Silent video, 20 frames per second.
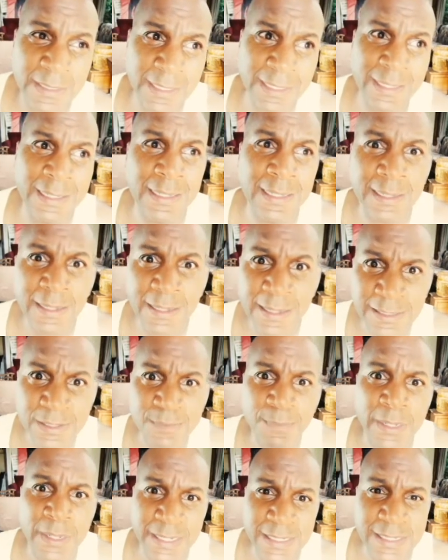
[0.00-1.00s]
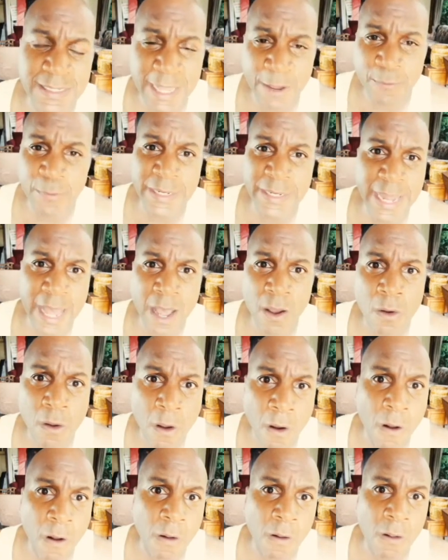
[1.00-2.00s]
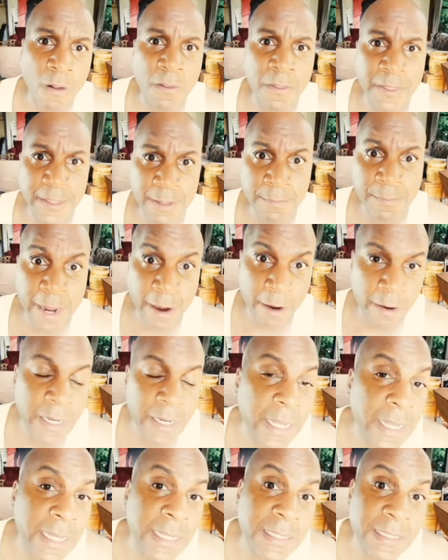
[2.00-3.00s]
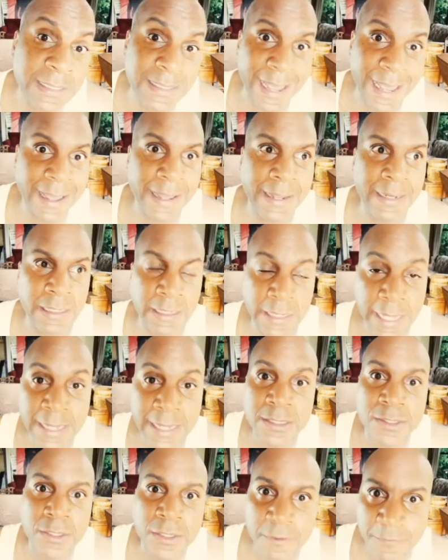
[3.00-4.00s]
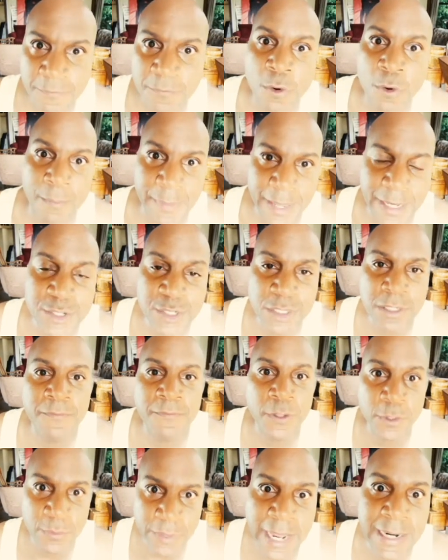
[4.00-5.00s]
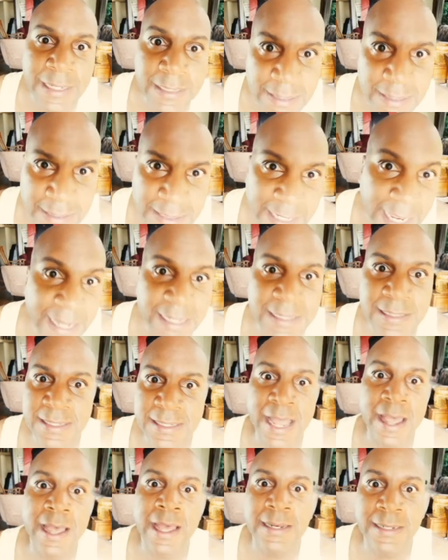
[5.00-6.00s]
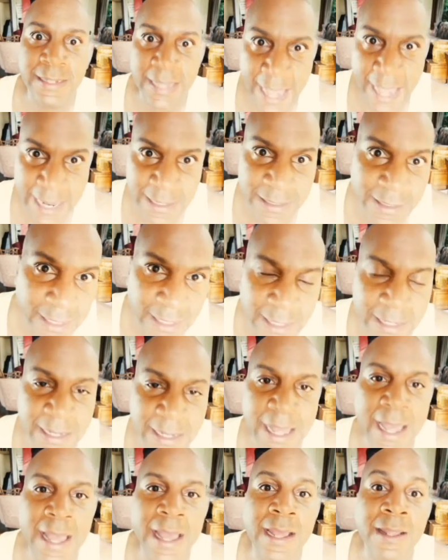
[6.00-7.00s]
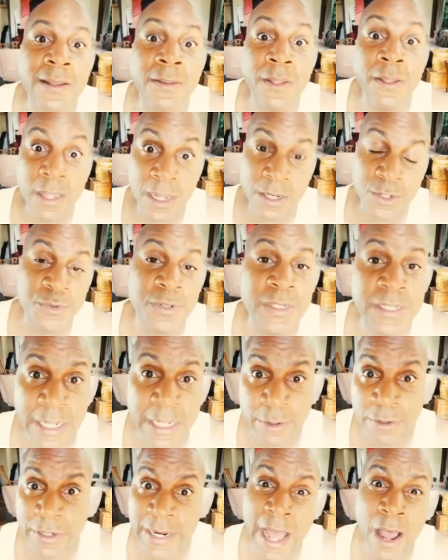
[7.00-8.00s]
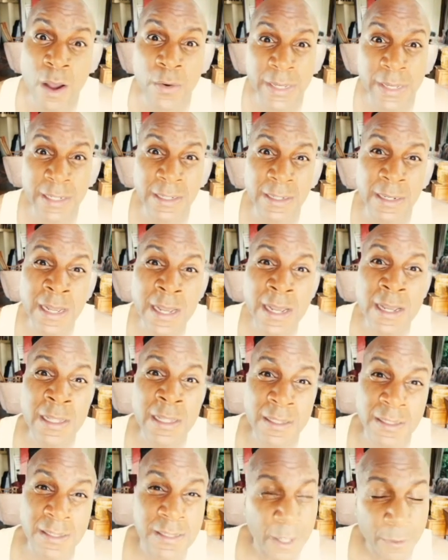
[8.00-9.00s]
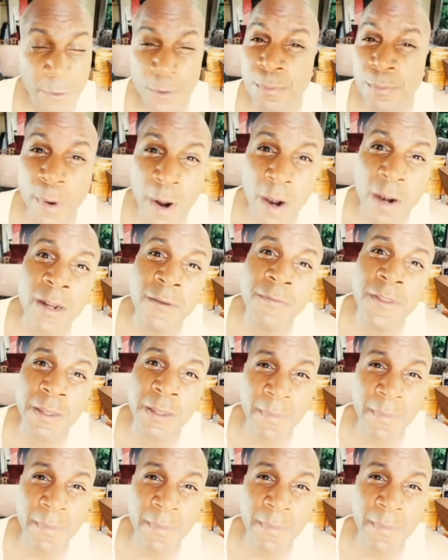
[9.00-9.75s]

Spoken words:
in this place that we now call the Americas and led to the formation of the United States and Canada and the countries that are now in the southern part of the